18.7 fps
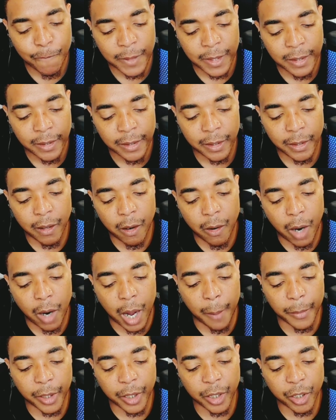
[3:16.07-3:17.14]
I'm
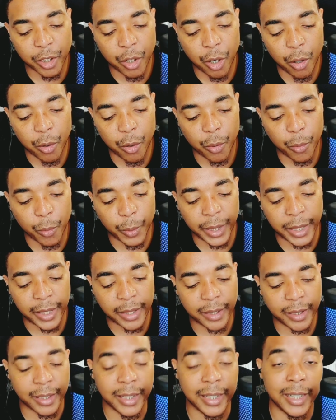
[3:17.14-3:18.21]
going to go with
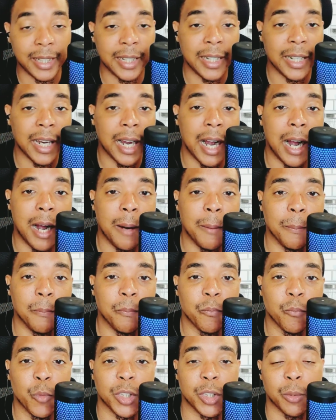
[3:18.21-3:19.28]
the
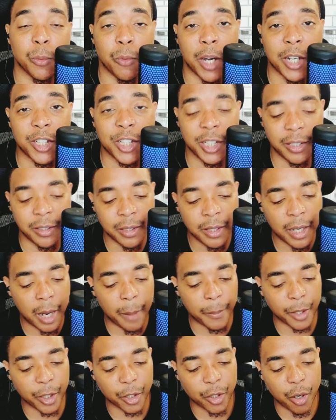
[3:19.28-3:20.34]
Russian. I'm
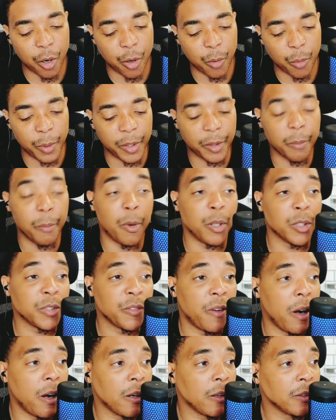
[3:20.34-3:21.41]
going to go with
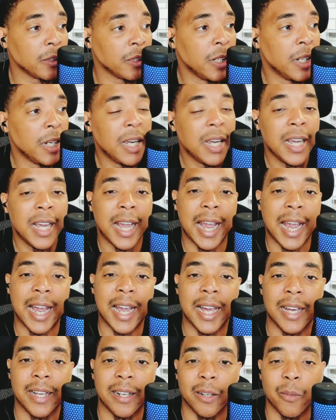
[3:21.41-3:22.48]
Mosvar,
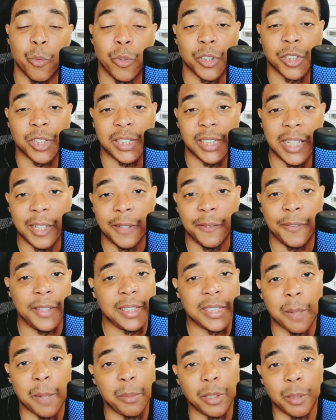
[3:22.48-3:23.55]
and we'll see if he's
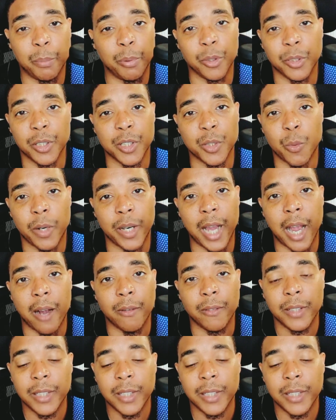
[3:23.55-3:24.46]
able to pull this one out.